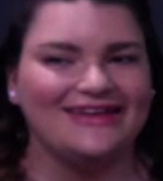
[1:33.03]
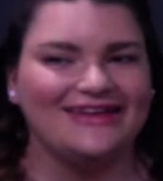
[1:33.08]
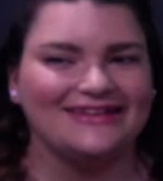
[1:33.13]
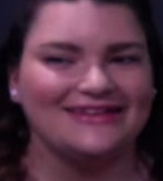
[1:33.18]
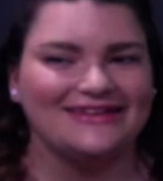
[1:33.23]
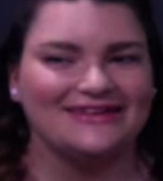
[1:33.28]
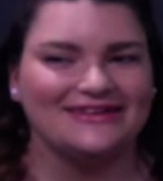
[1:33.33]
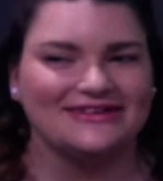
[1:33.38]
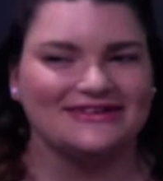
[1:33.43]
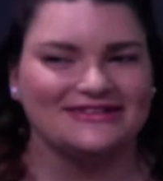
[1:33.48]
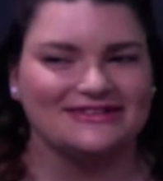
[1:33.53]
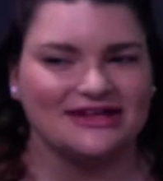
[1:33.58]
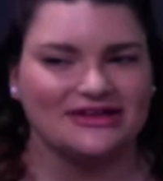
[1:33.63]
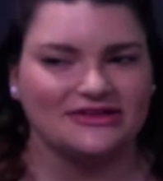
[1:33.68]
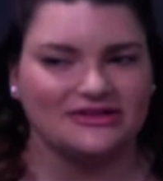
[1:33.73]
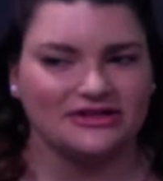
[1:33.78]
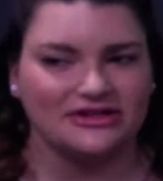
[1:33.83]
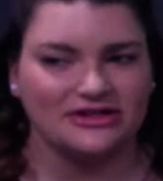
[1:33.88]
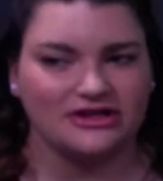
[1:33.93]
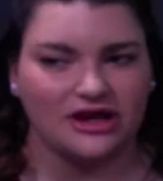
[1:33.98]
their
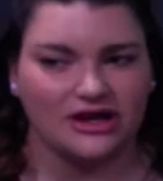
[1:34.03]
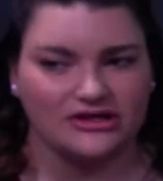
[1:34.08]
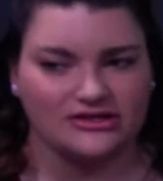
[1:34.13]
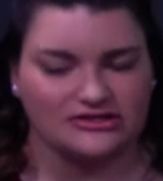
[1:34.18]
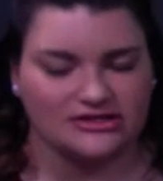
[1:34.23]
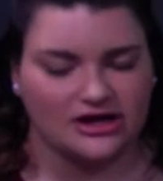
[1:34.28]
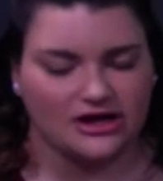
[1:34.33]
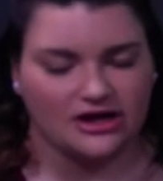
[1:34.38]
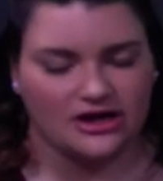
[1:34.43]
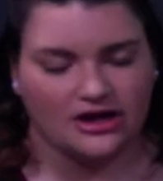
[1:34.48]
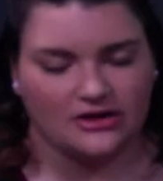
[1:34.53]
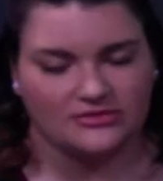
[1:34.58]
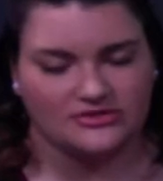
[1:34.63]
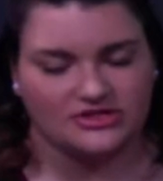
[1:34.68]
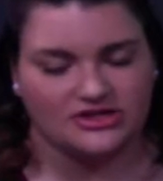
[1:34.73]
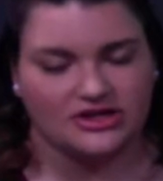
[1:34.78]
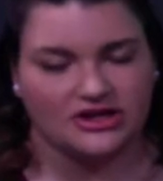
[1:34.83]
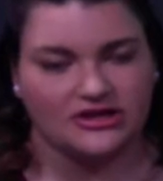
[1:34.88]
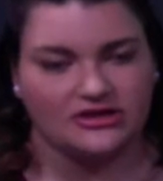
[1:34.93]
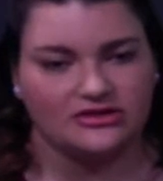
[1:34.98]
salary stock
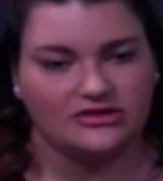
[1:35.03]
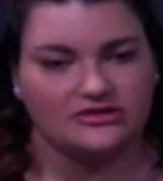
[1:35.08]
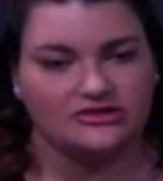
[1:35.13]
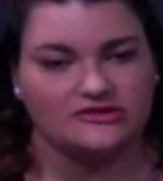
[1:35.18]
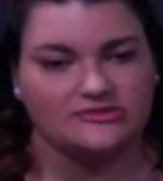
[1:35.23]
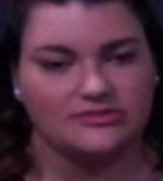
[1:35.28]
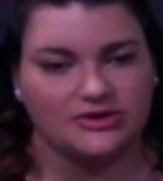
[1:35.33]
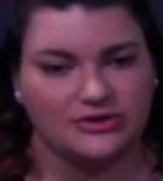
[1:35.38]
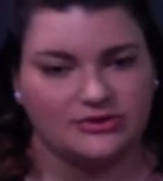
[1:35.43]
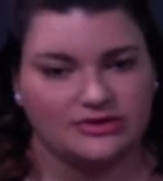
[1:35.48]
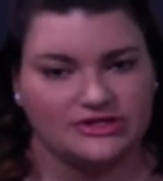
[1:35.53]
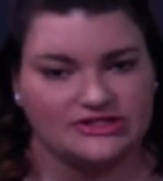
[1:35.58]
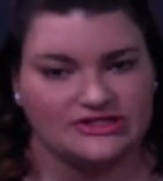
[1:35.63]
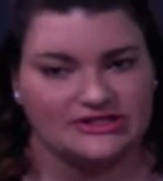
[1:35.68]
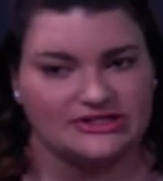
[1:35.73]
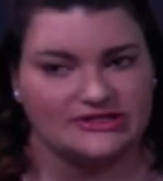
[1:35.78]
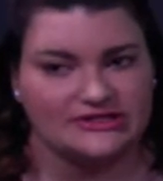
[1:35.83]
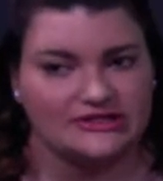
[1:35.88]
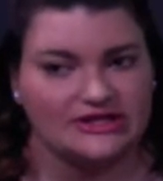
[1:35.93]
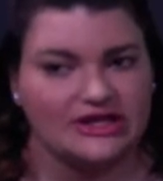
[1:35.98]
option includes
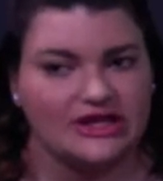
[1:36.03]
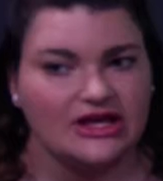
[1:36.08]
bonuses.